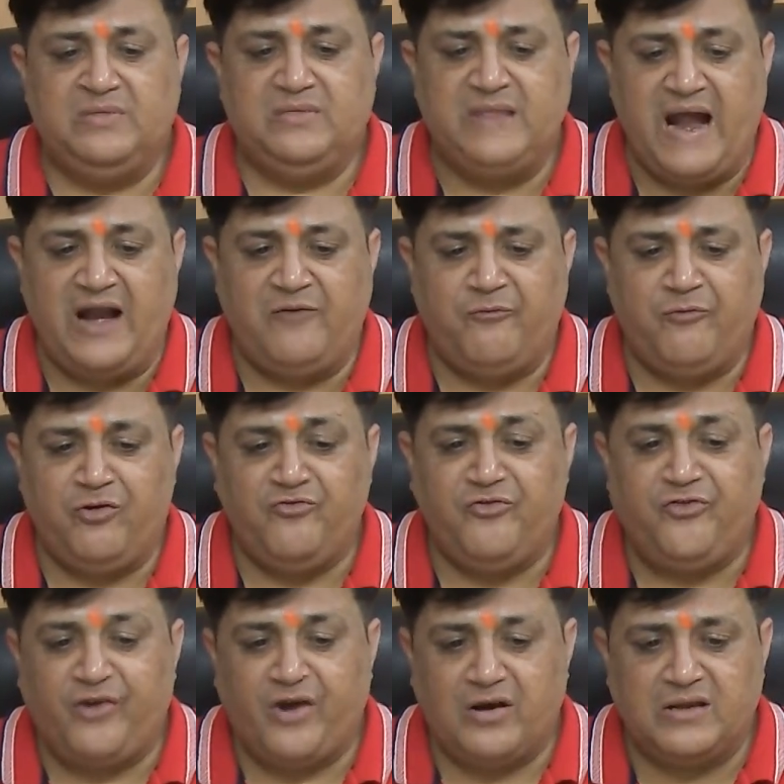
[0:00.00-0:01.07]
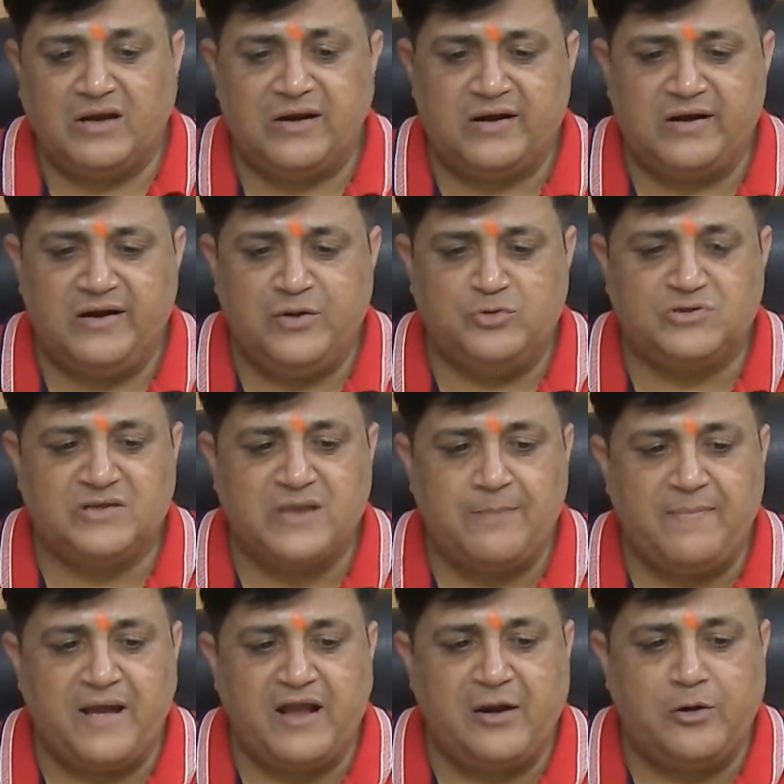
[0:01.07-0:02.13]
that would further reduce the
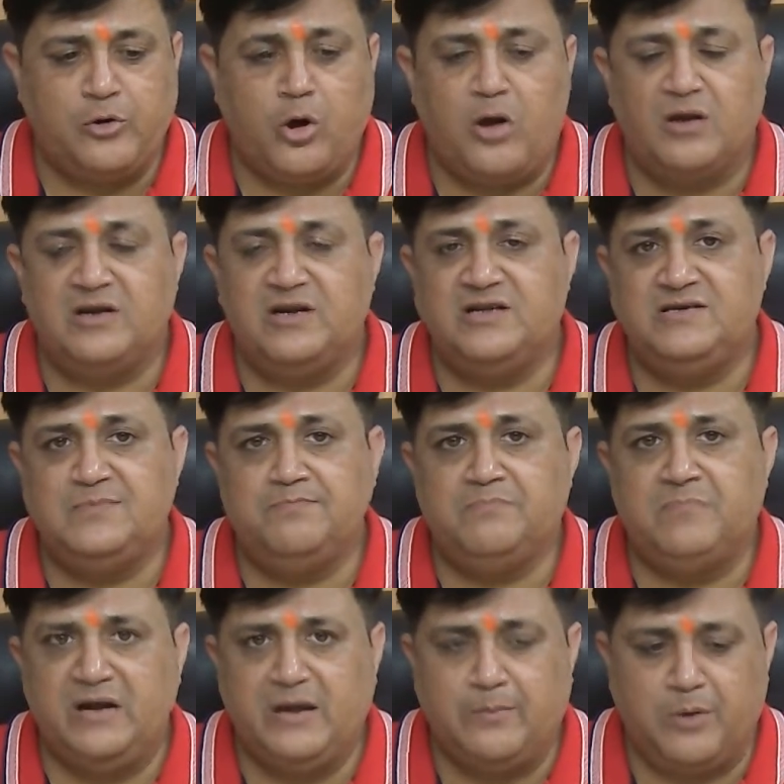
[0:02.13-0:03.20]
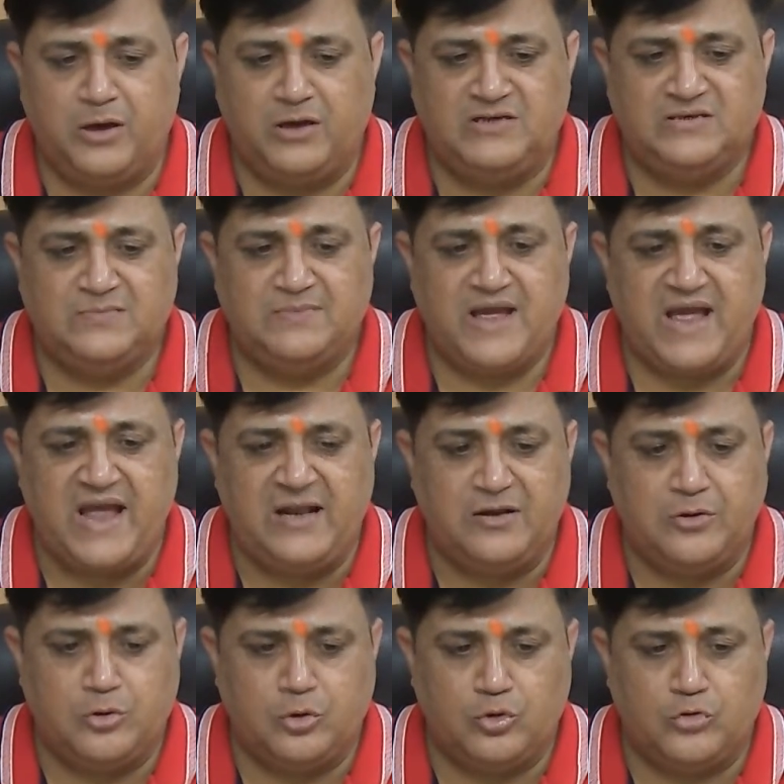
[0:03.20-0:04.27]
microorganism metabolism
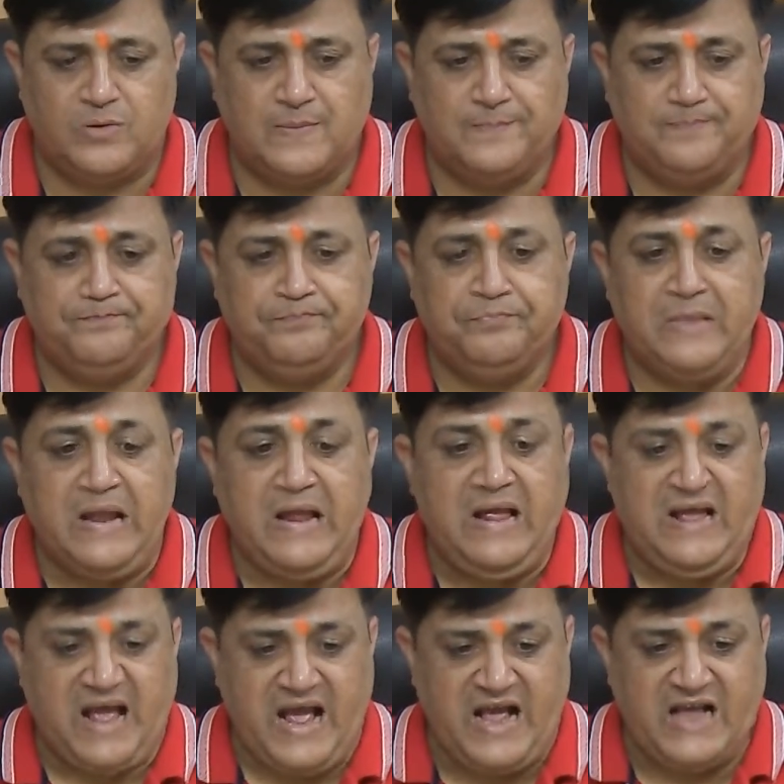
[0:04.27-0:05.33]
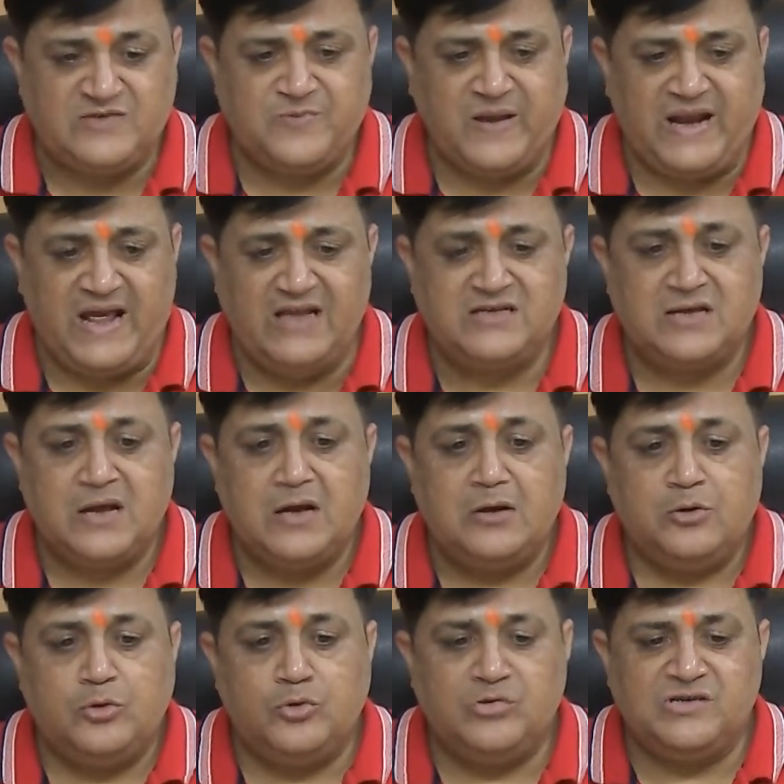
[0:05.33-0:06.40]
and growth, as well as
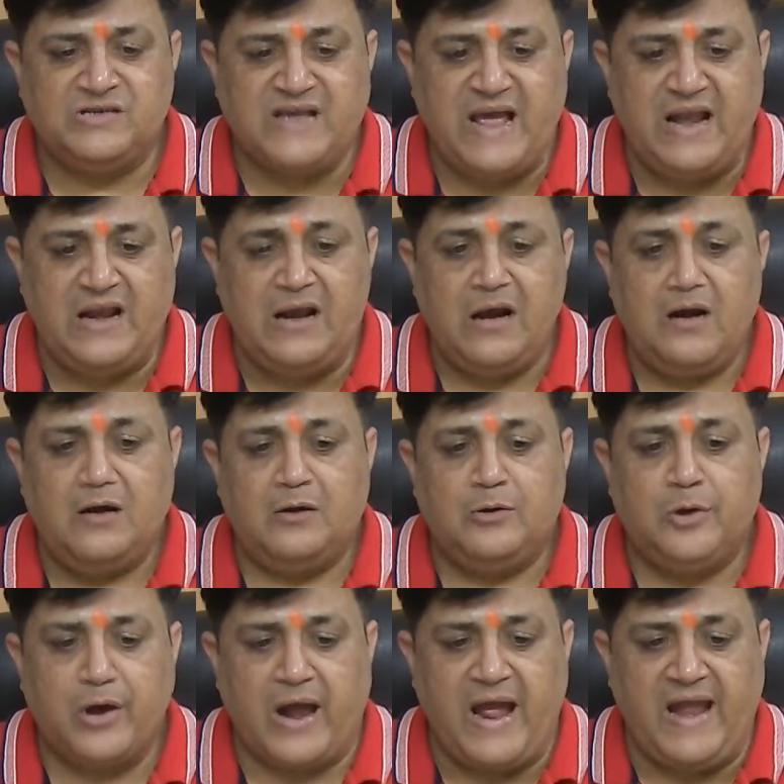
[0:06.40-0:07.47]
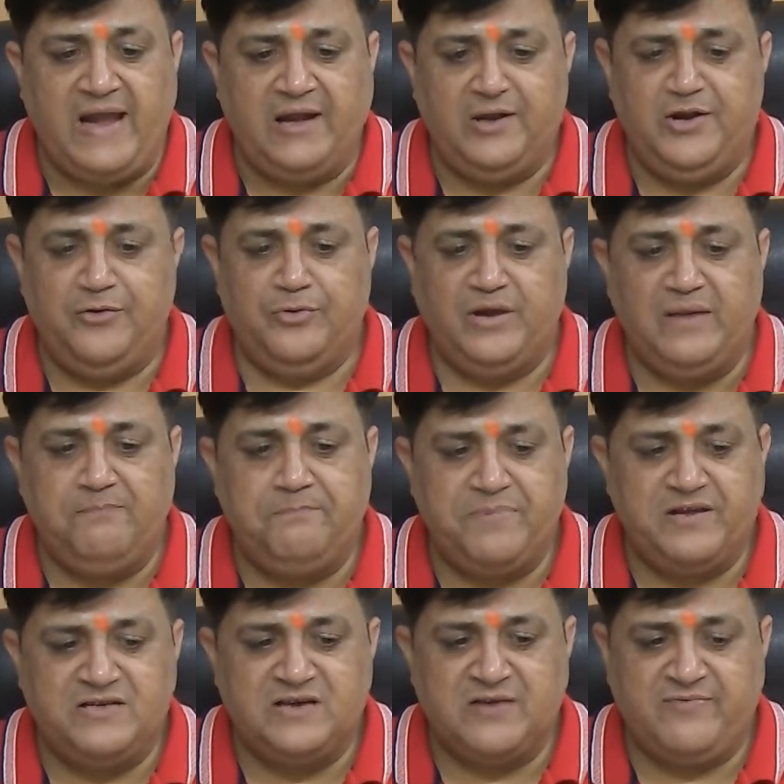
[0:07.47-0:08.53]
to cell drying during
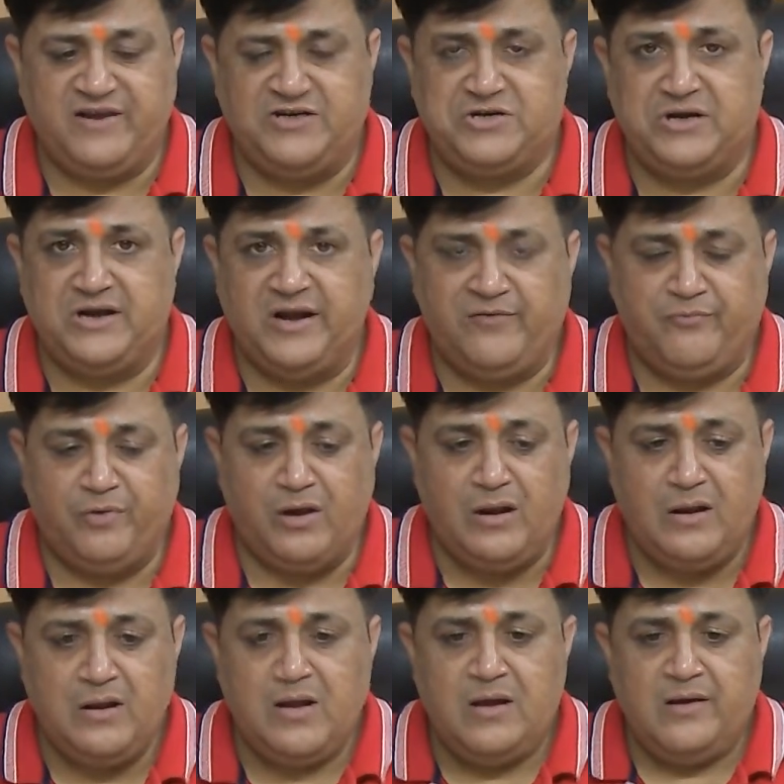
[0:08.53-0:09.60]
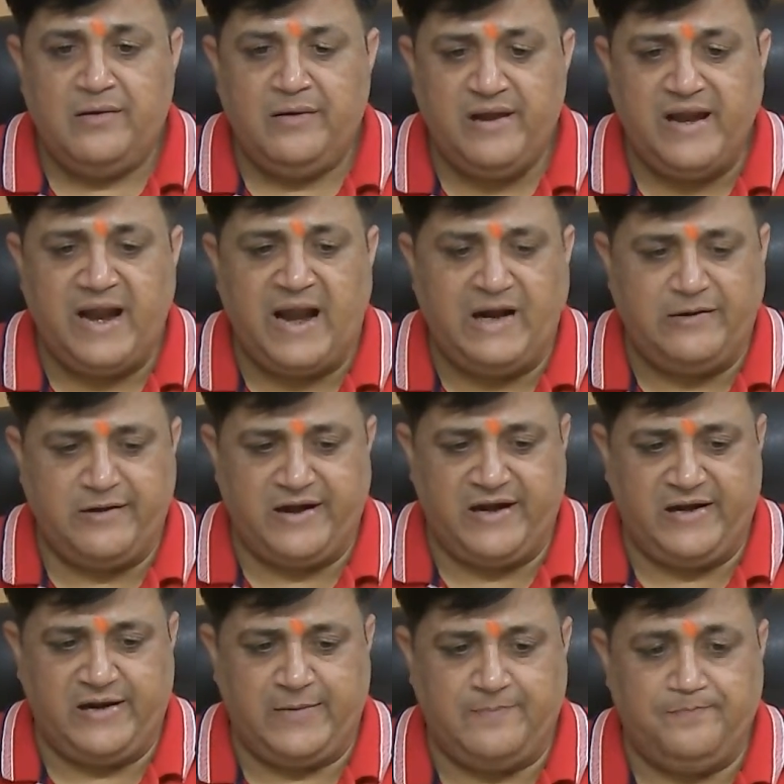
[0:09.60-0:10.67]
preservation. It will
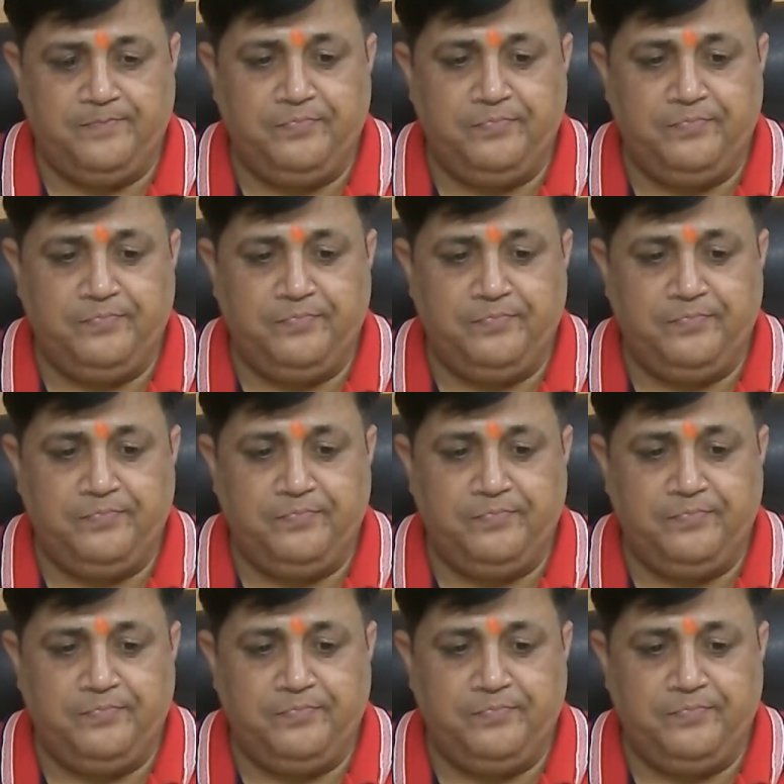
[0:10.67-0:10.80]
rehydrate it.